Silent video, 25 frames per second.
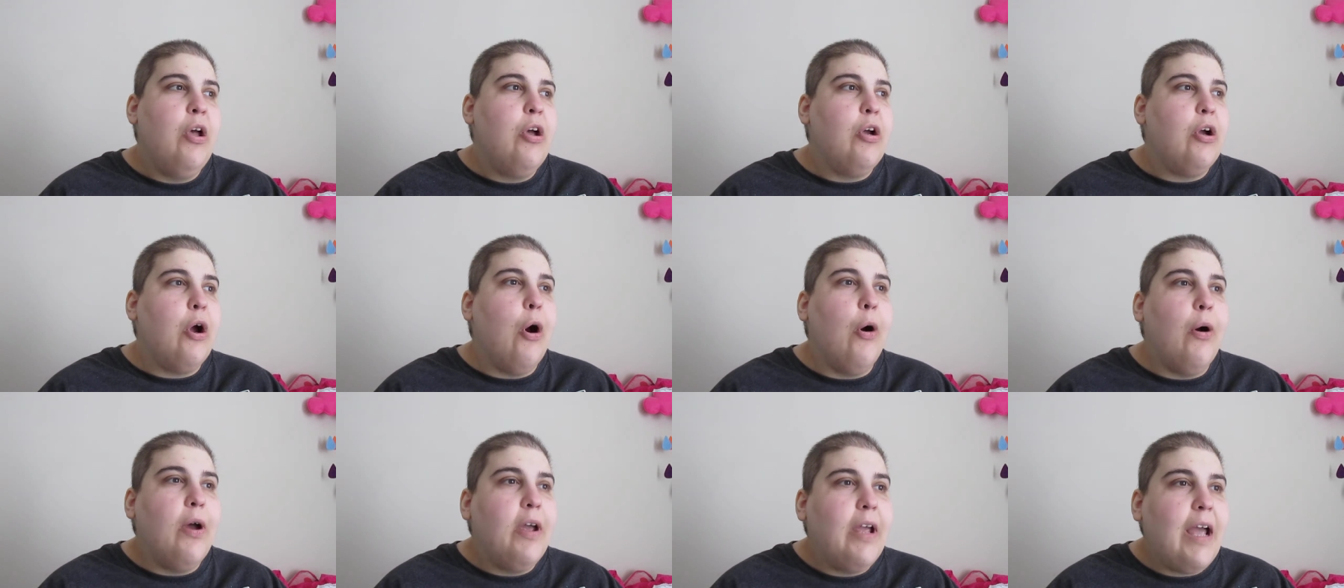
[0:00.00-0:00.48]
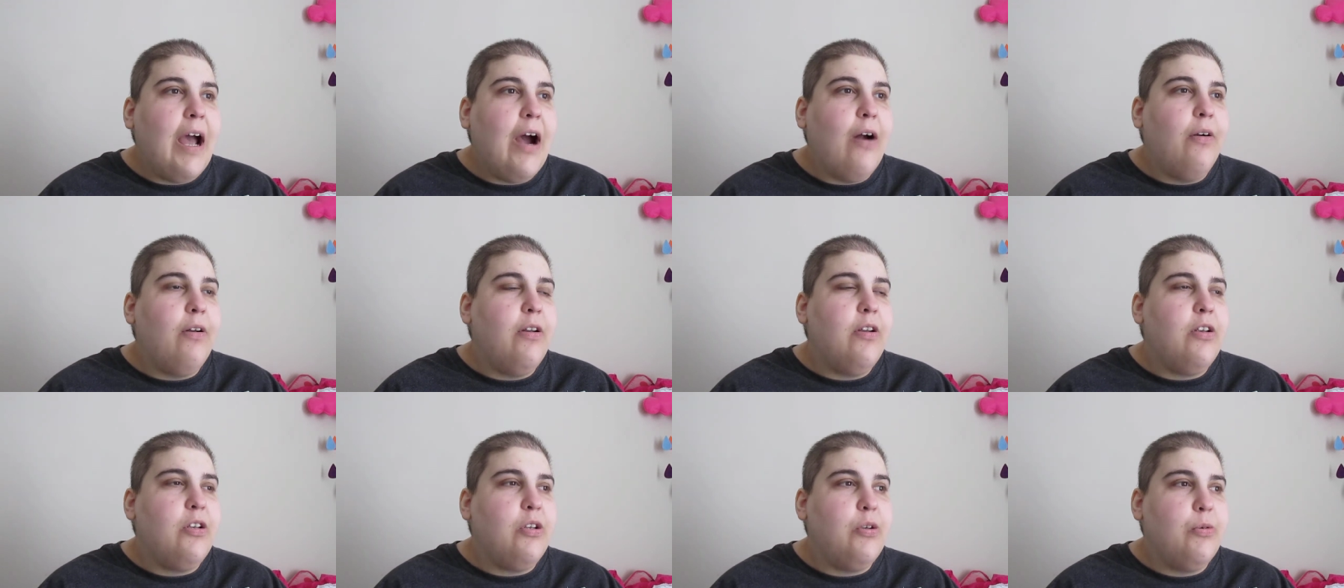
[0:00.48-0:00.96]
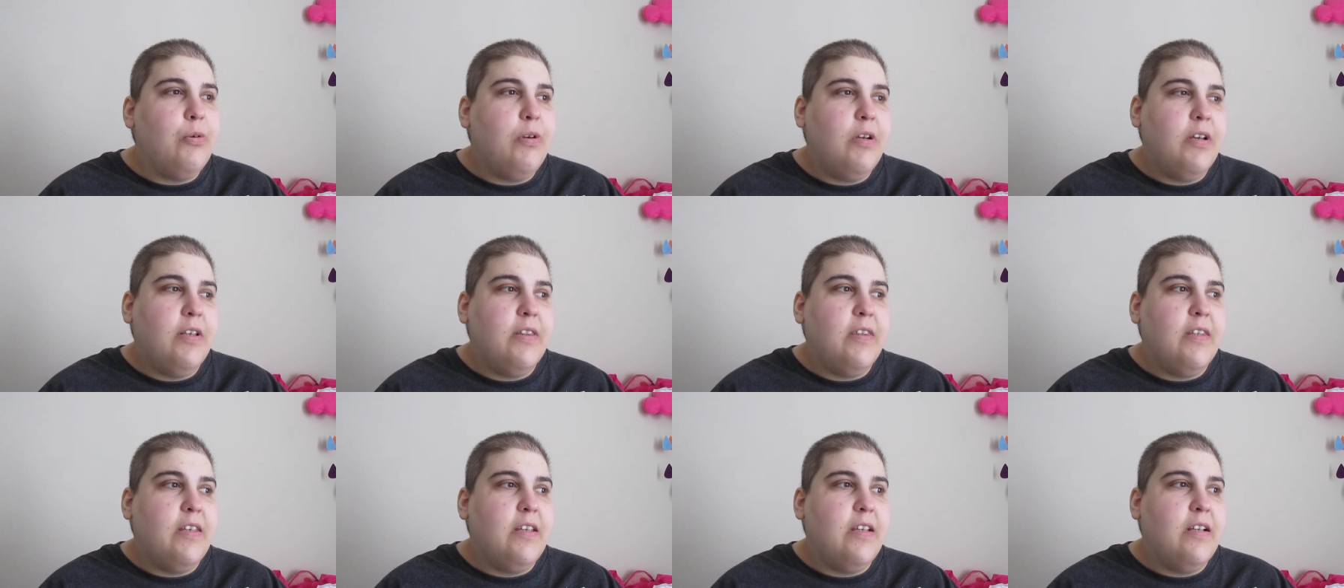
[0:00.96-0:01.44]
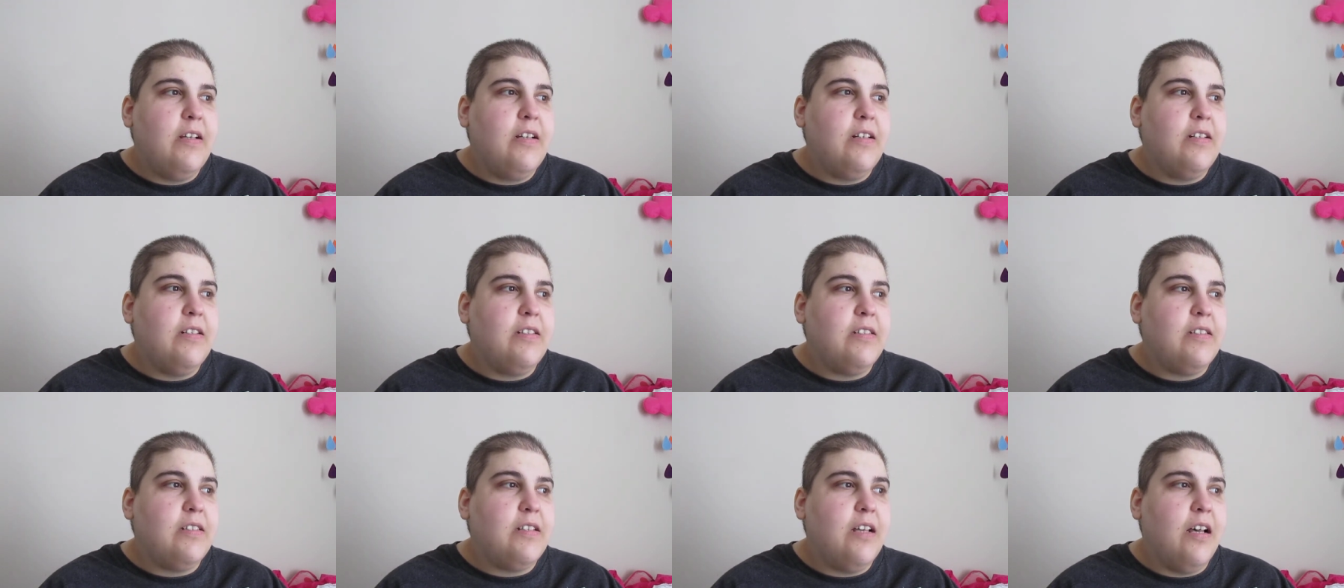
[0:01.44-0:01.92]
going out and doing
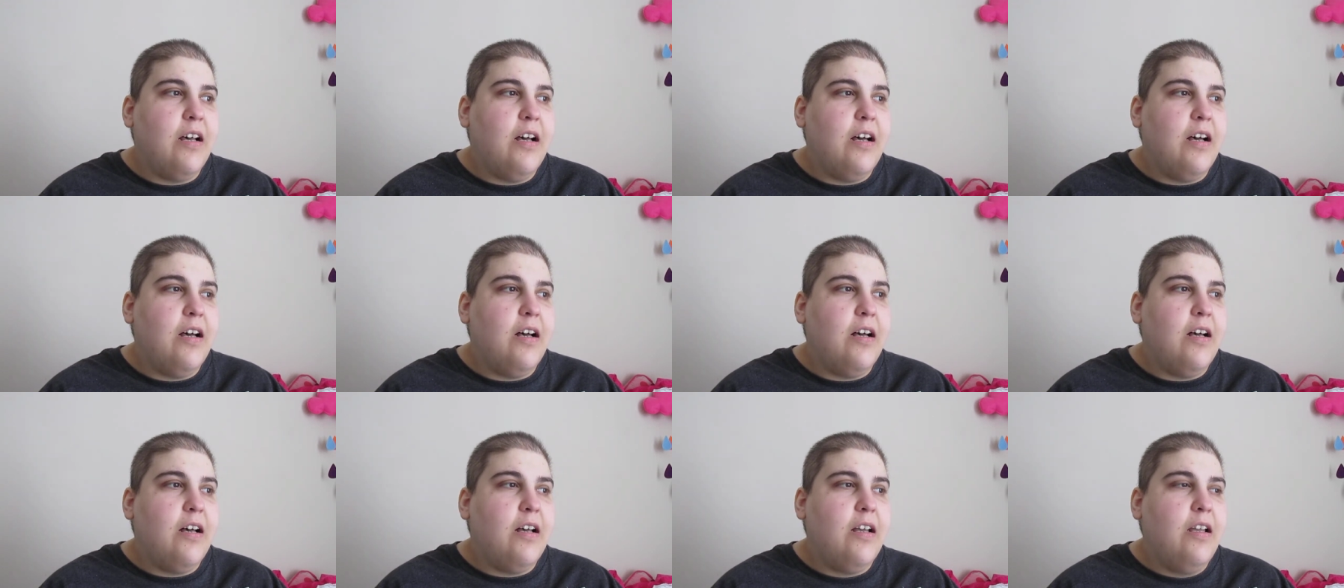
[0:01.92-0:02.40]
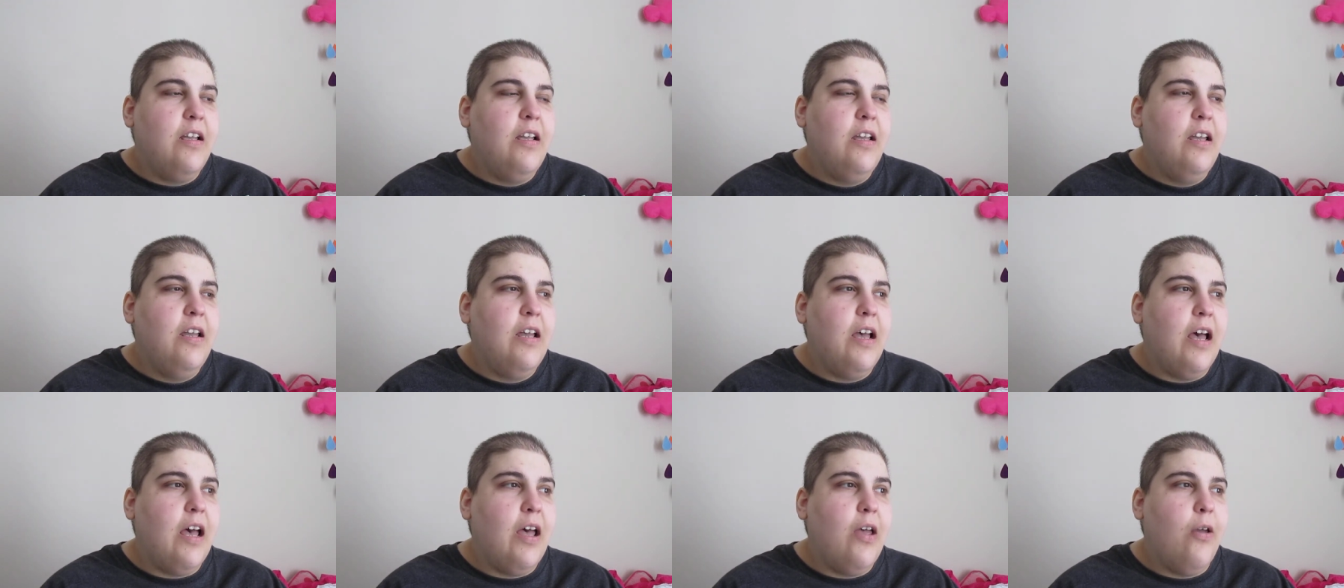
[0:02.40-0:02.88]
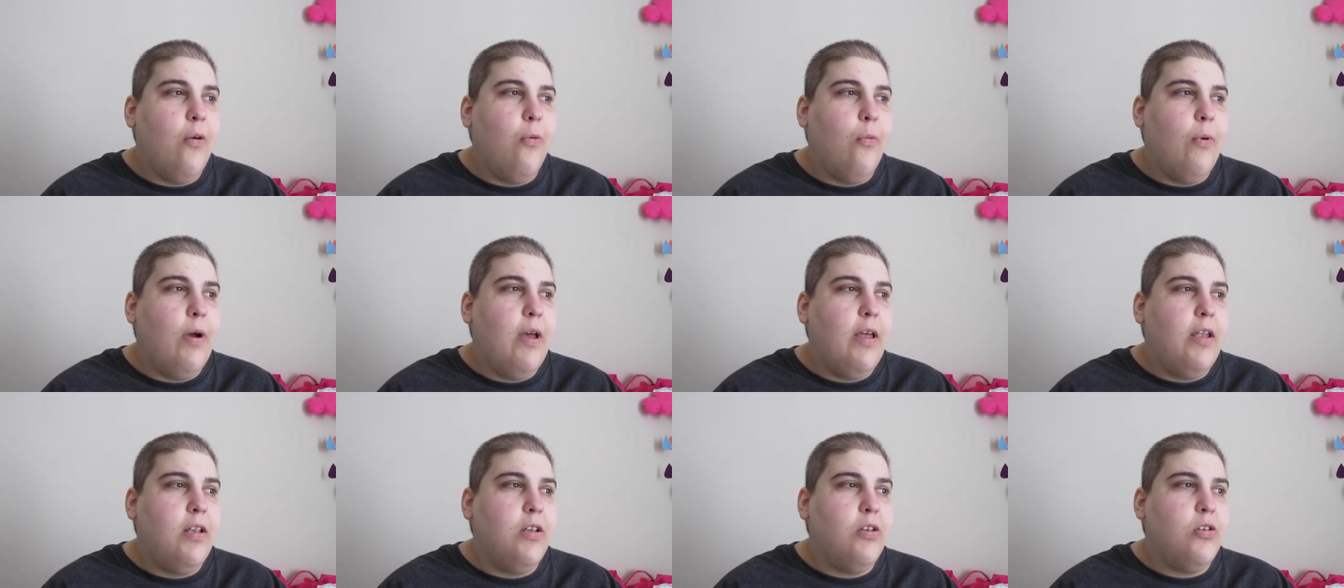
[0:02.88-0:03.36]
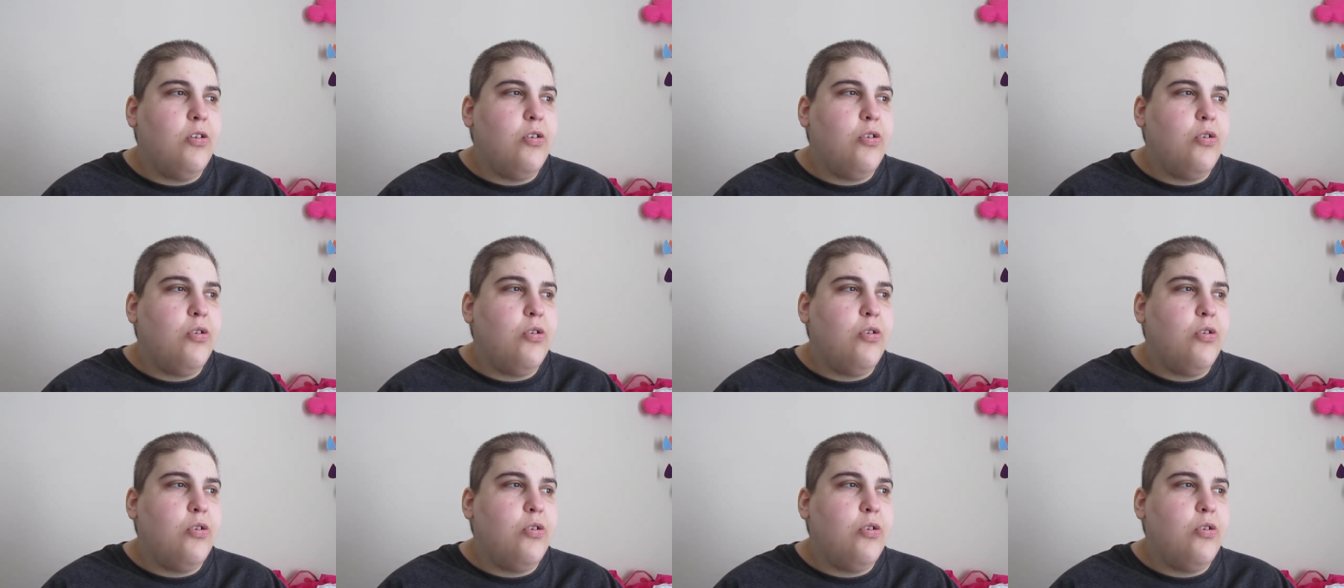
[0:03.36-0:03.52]
things. Uh, I went